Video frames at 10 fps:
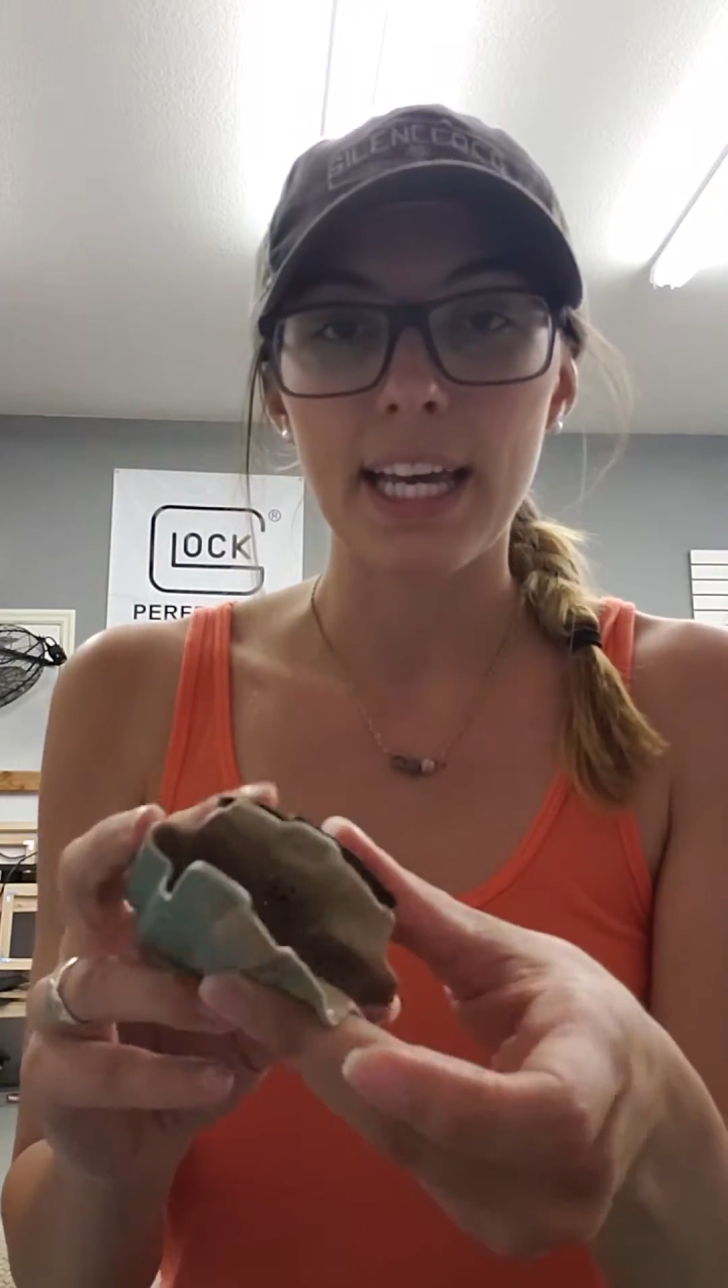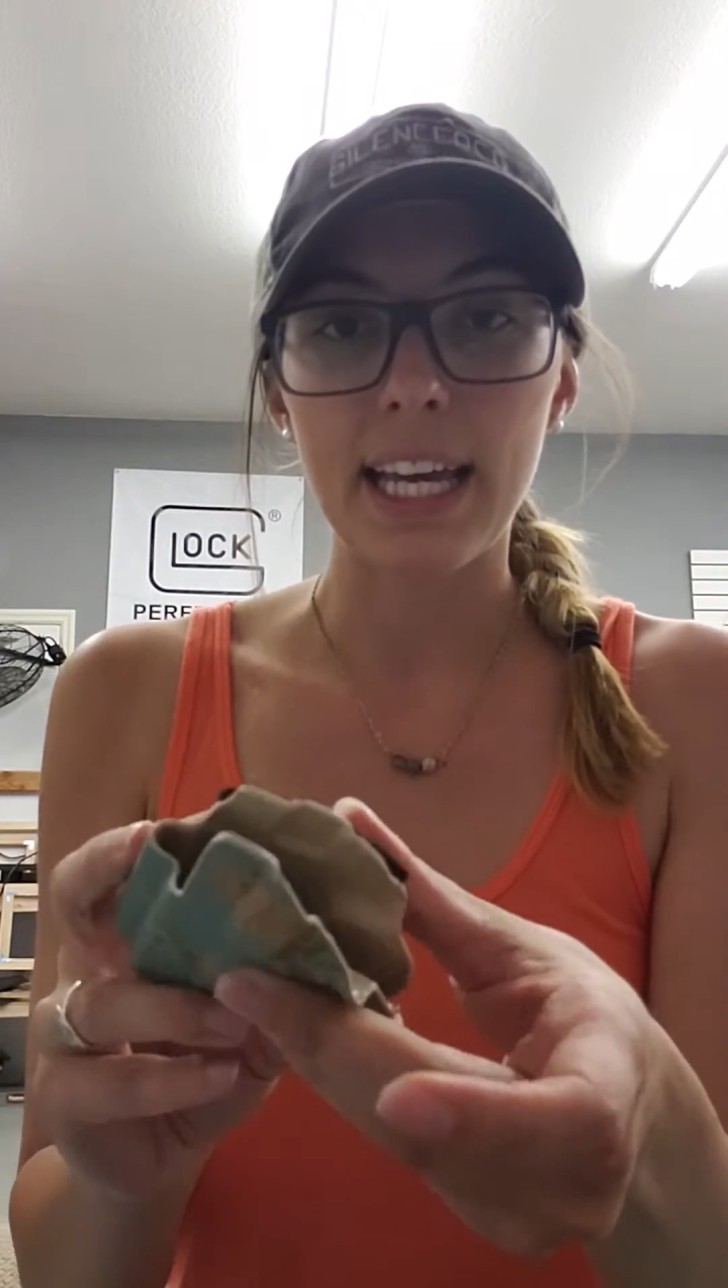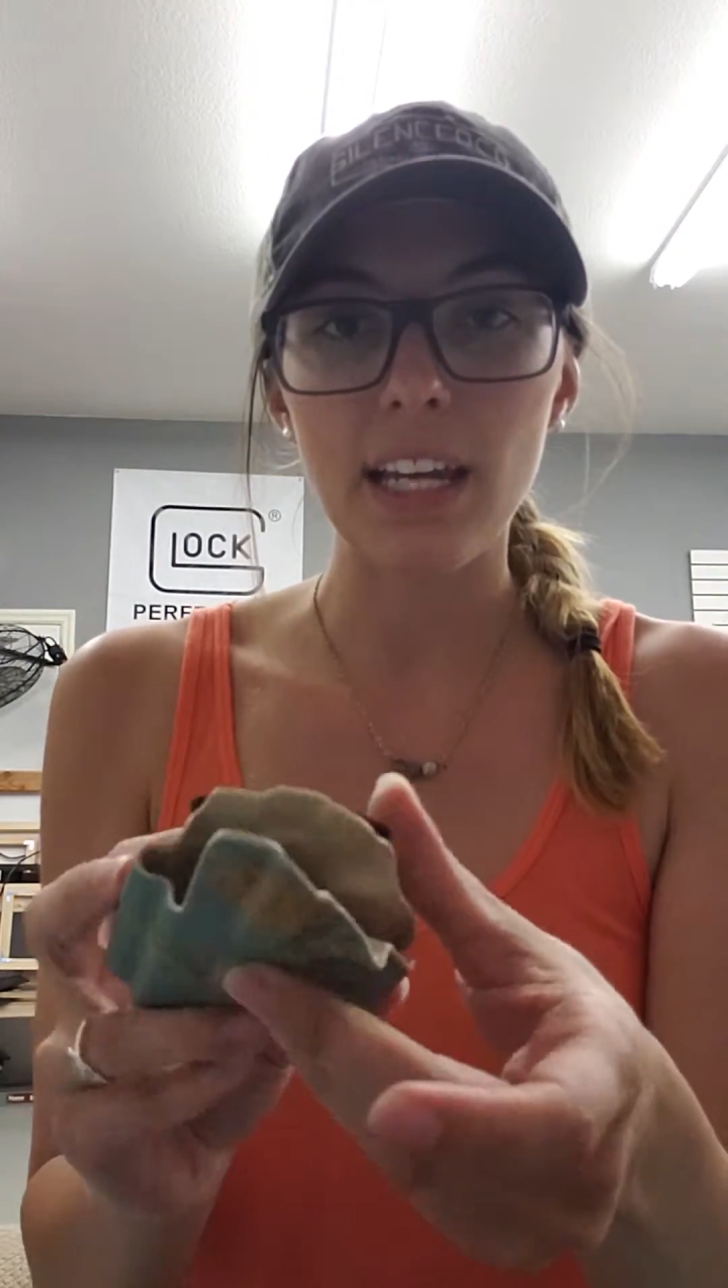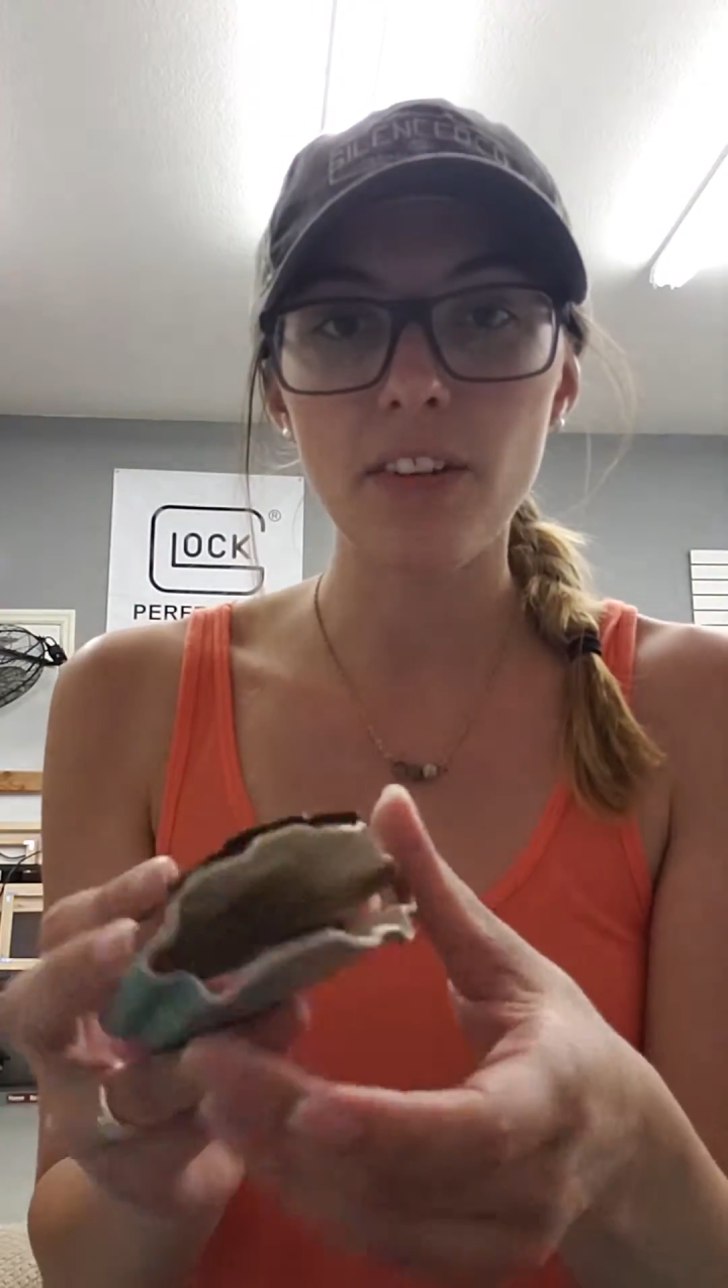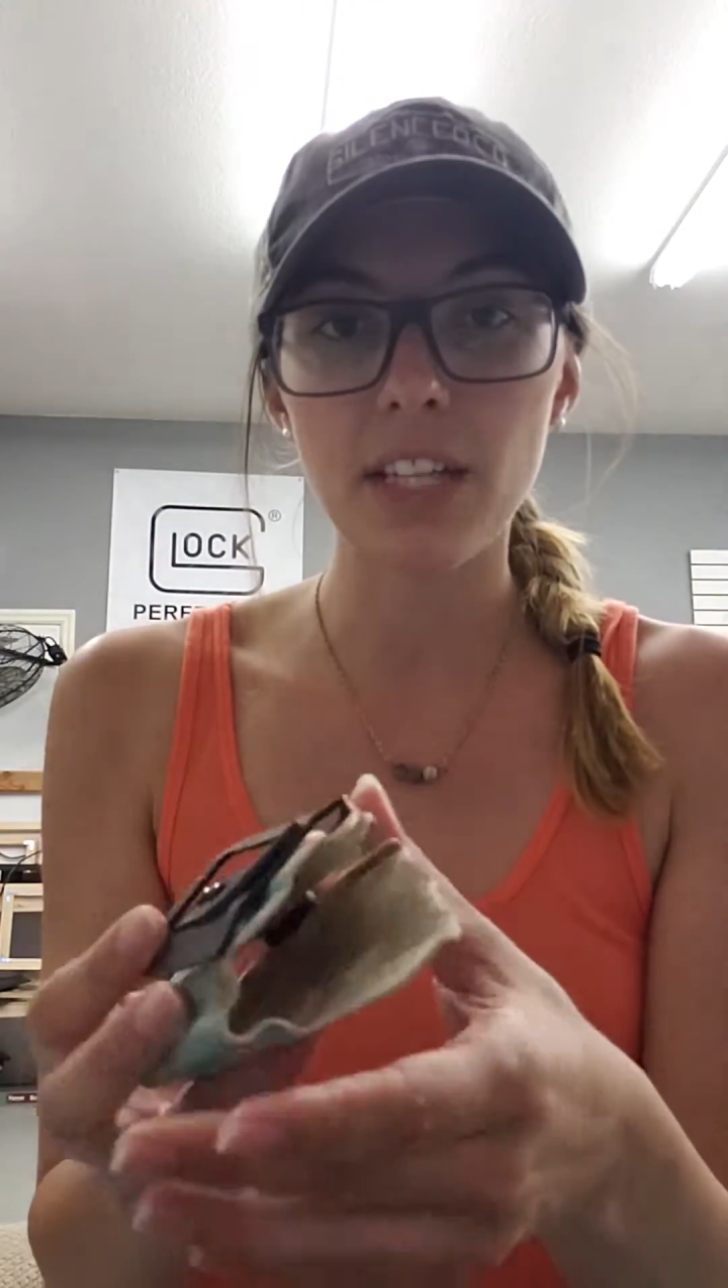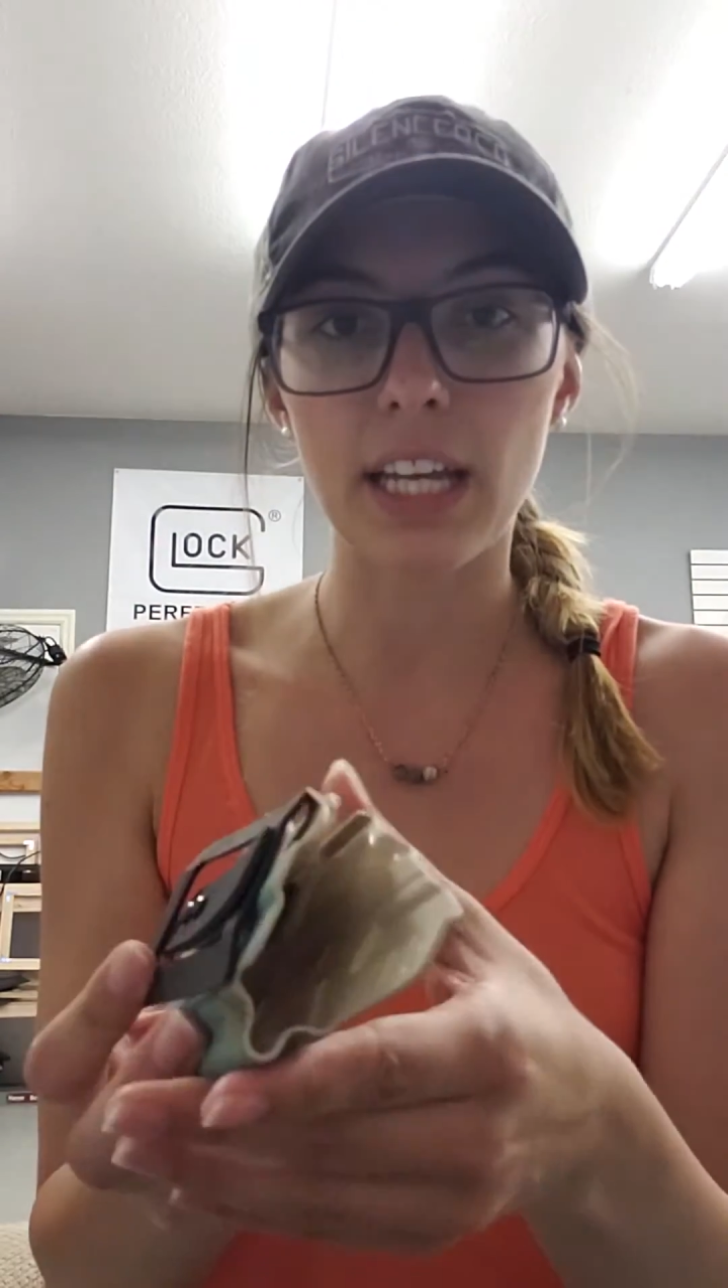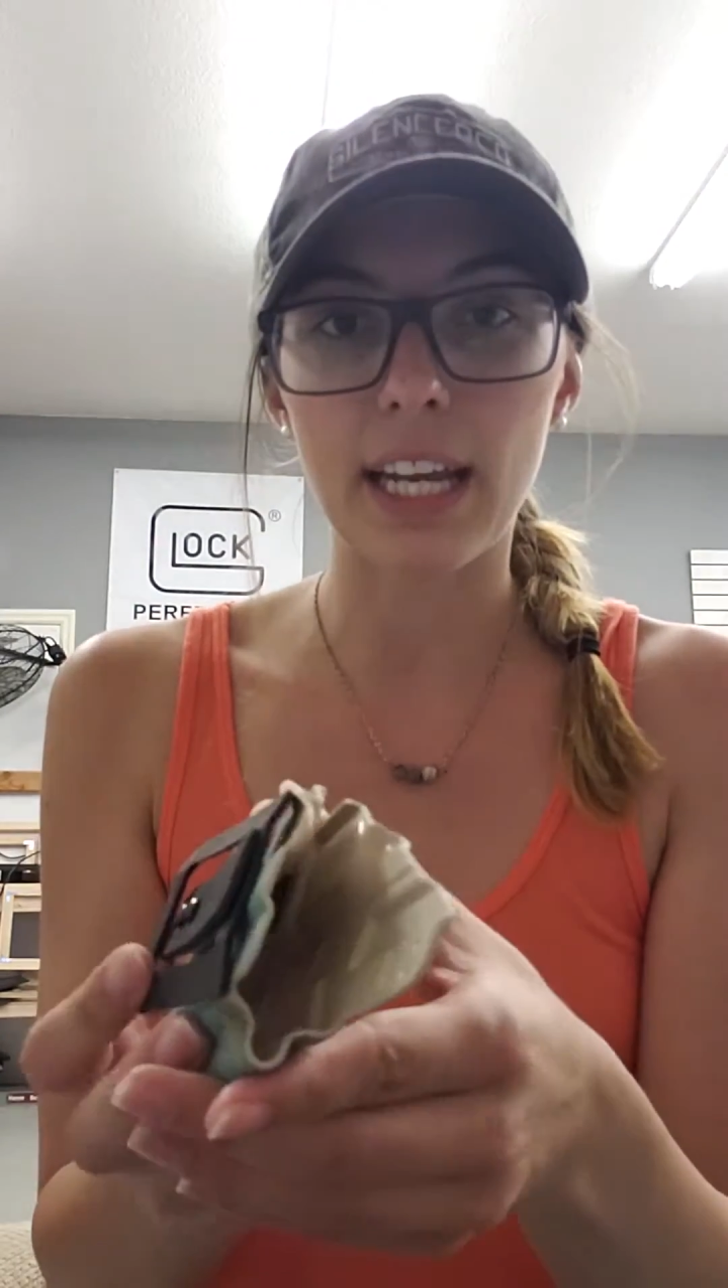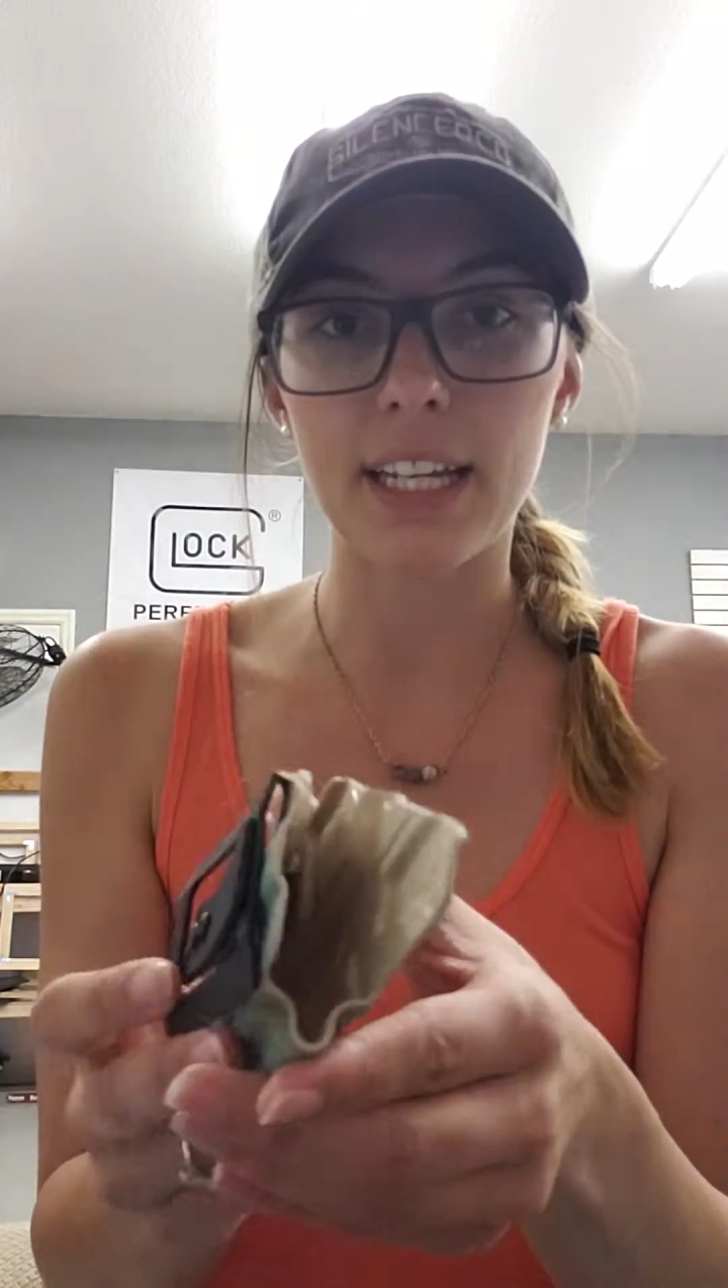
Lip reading: Even the